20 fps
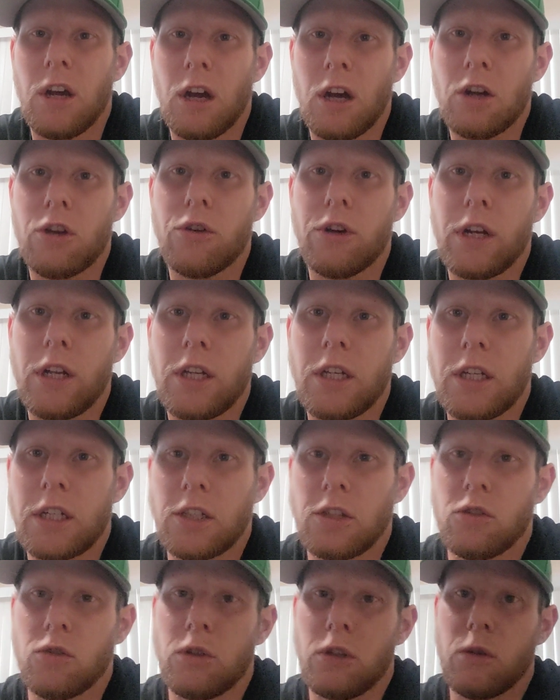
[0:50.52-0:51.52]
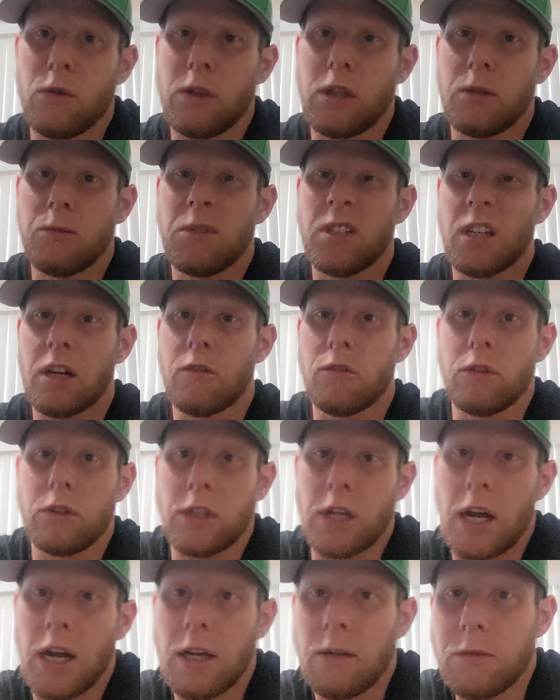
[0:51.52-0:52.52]
agreed and disagreed with him several
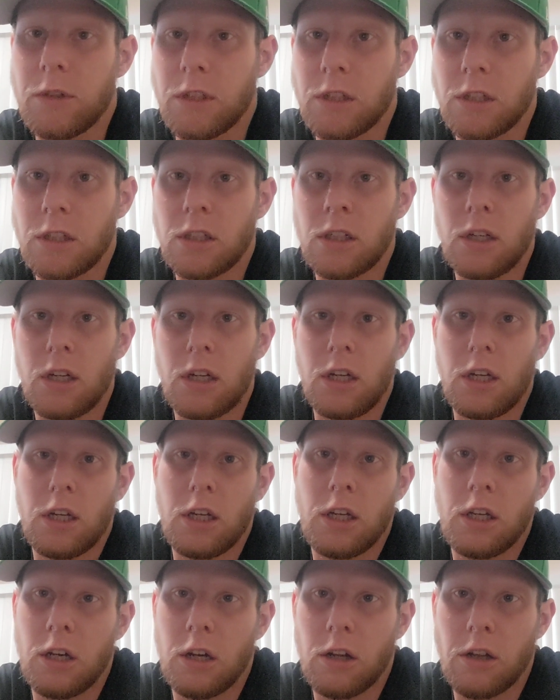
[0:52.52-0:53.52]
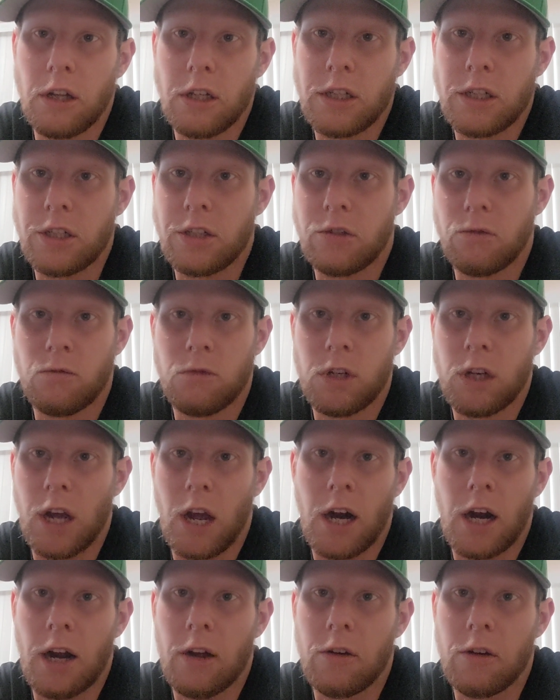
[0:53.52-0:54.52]
times, and that's just
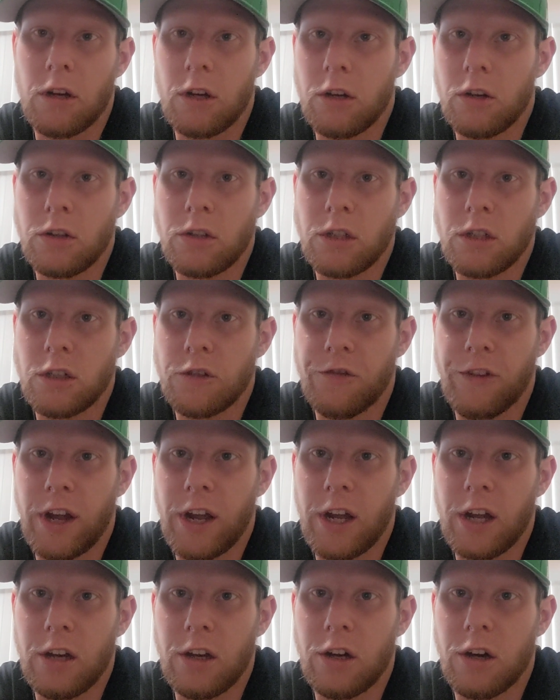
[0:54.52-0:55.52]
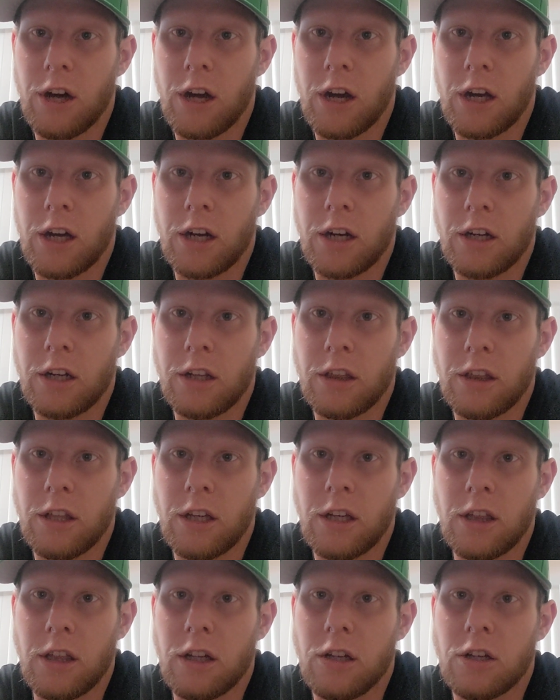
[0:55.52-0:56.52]
kind of how it goes as a fan. You're not going to
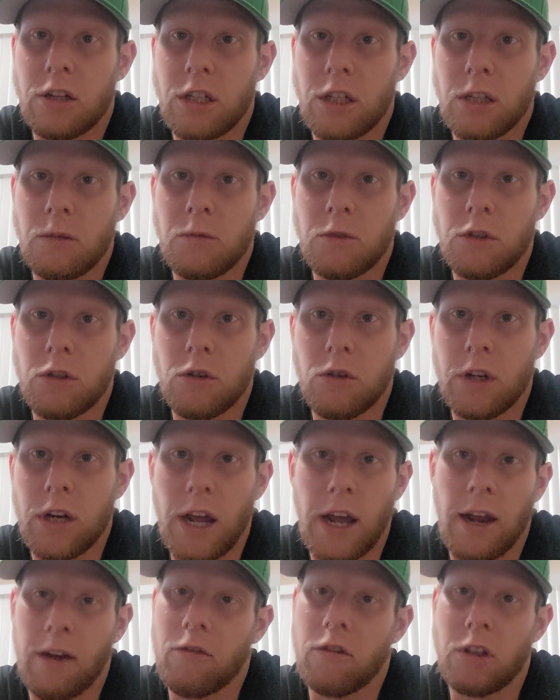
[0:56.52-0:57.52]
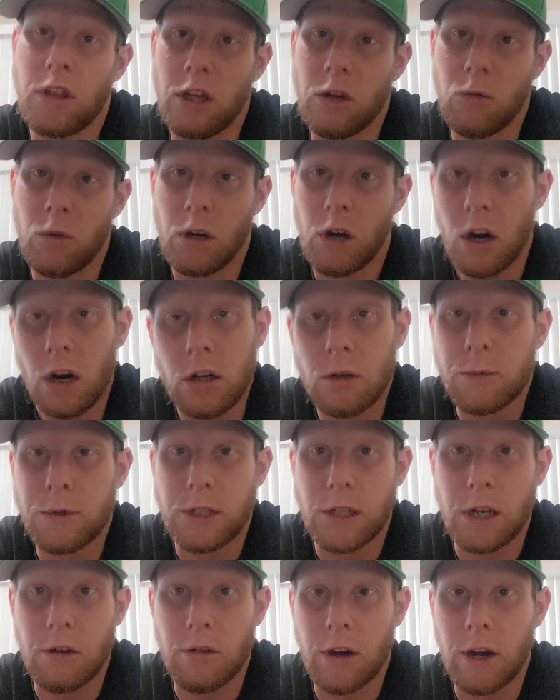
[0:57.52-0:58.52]
think that your team's doing everything
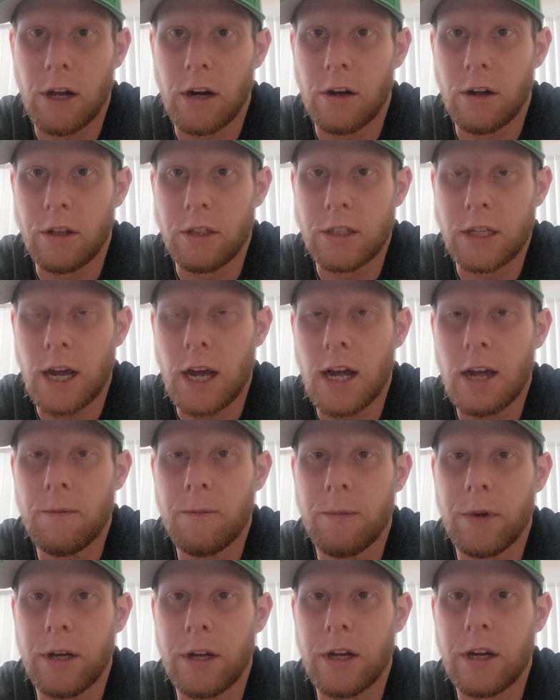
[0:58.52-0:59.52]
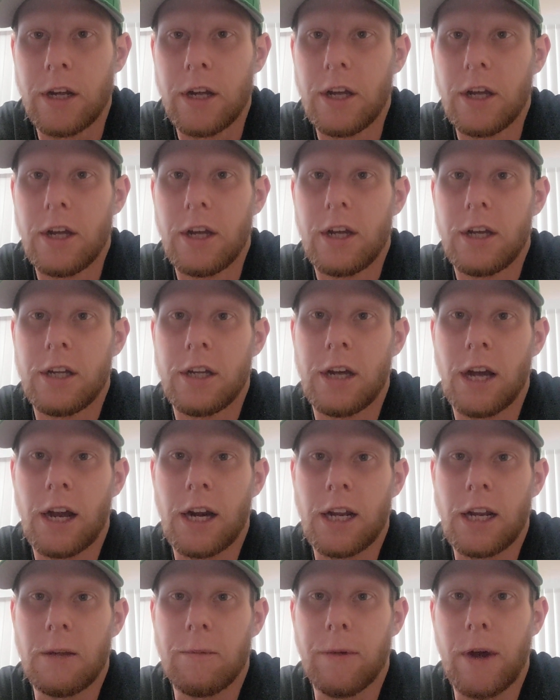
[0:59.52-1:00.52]
100% right all the time, but you got
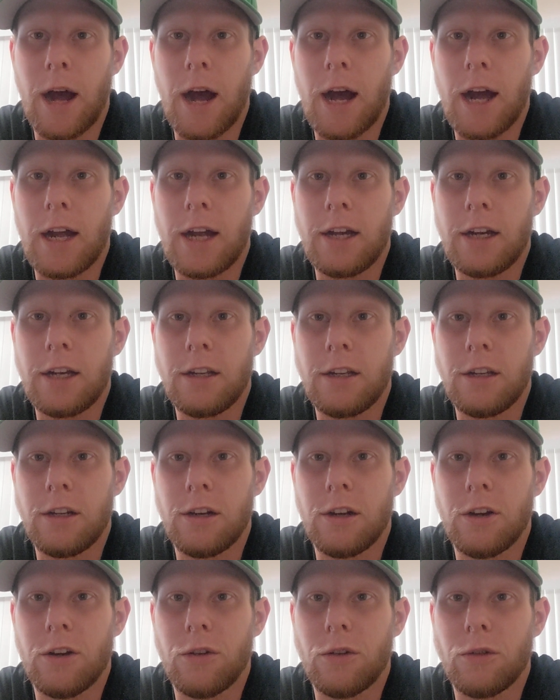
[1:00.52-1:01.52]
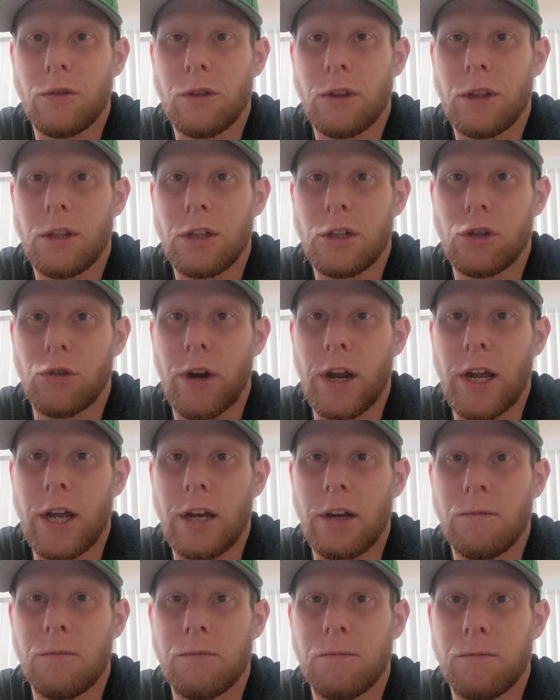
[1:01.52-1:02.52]
to get behind, the
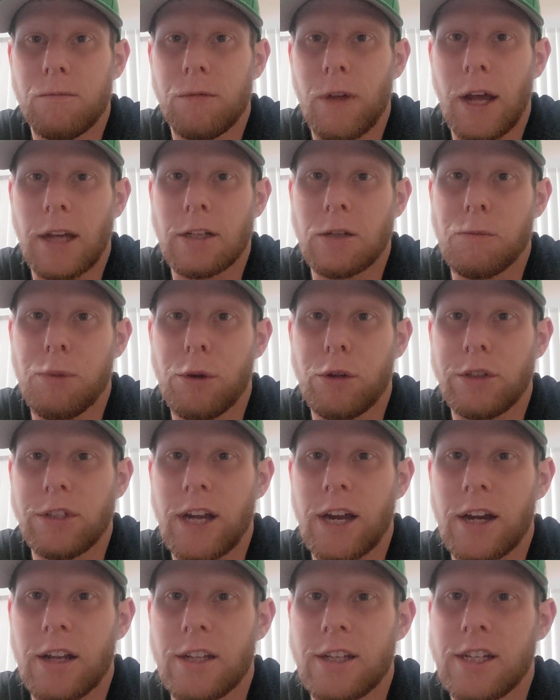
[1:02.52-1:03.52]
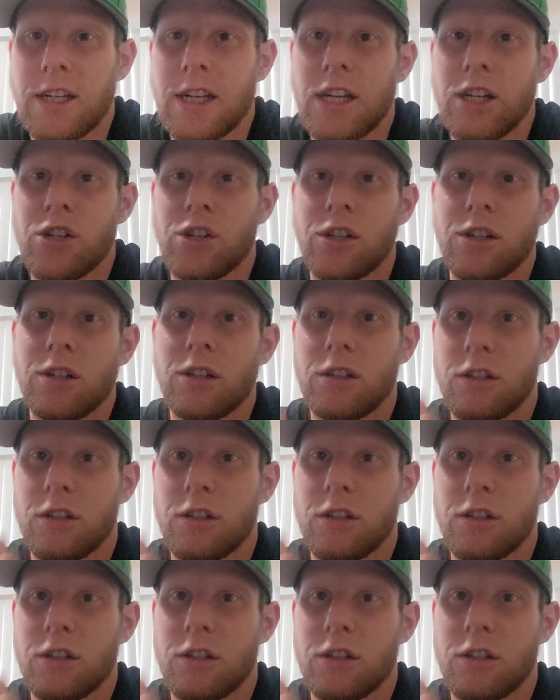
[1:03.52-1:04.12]
train as it pulls out of the station.